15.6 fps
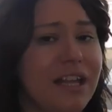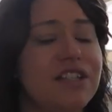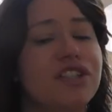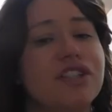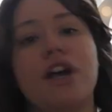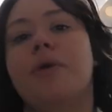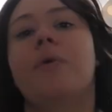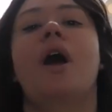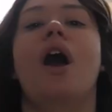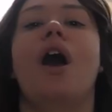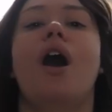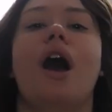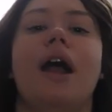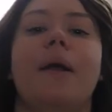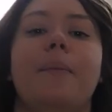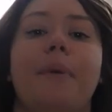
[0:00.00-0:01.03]
So
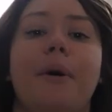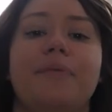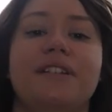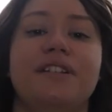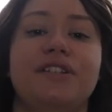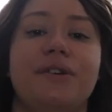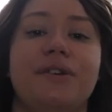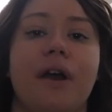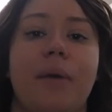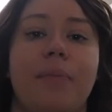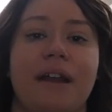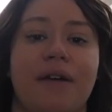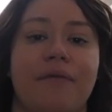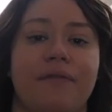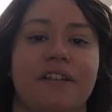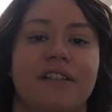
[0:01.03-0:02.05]
I popped into Urban
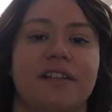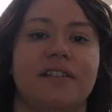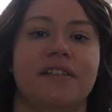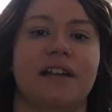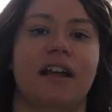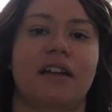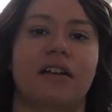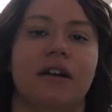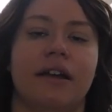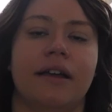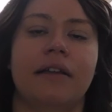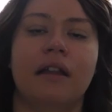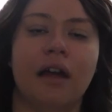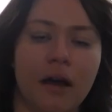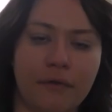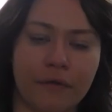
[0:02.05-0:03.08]
Outfitters, and I
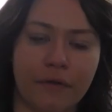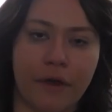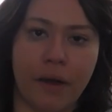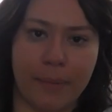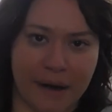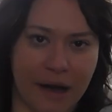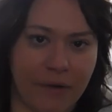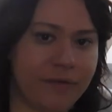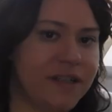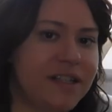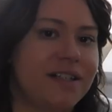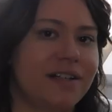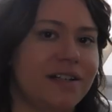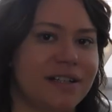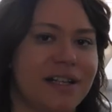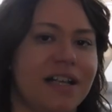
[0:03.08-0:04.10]
love Urban
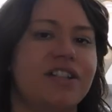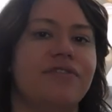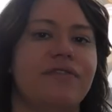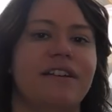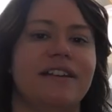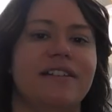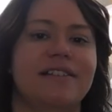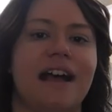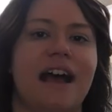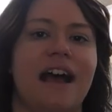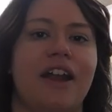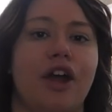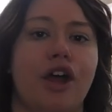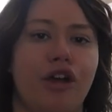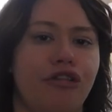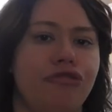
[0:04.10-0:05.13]
Outfitters accessories
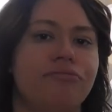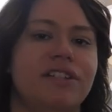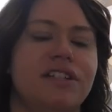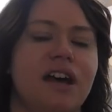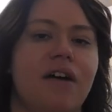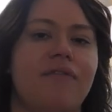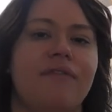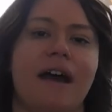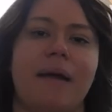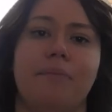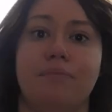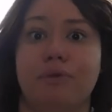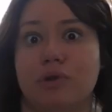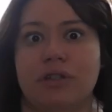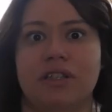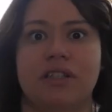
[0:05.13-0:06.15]
and home stuff and
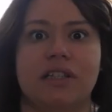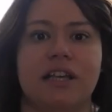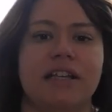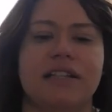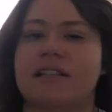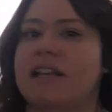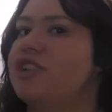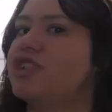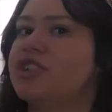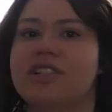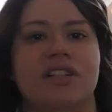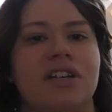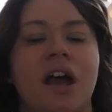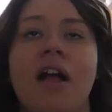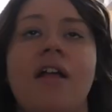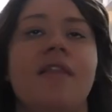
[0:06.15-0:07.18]
books and things. They
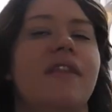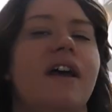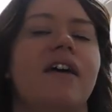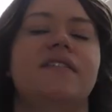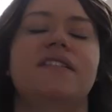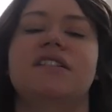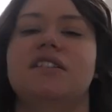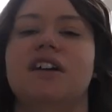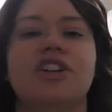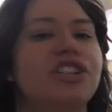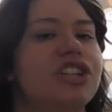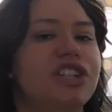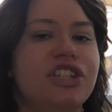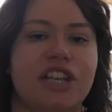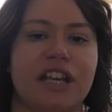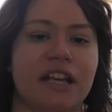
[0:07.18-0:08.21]
just have such
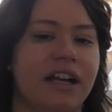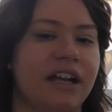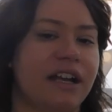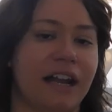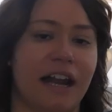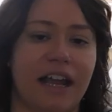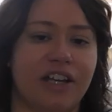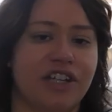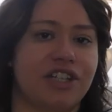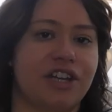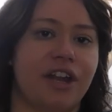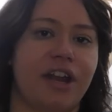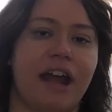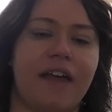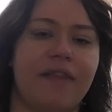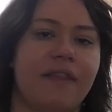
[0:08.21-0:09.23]
a chic collection,
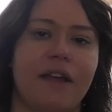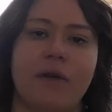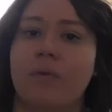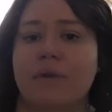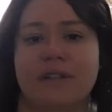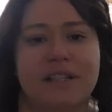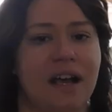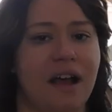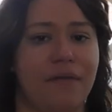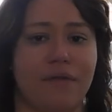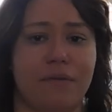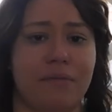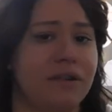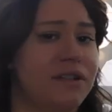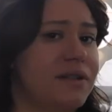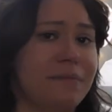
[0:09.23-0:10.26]
and they always have
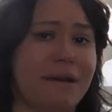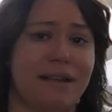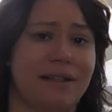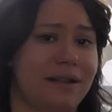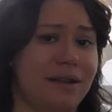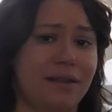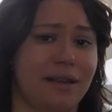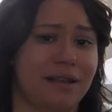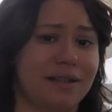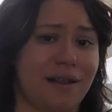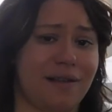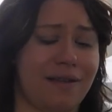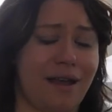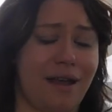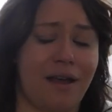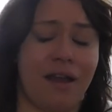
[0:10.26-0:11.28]
the most amazing things in
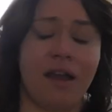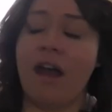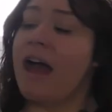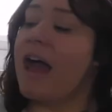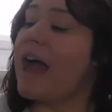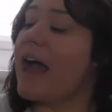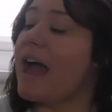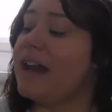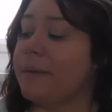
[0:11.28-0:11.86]
there.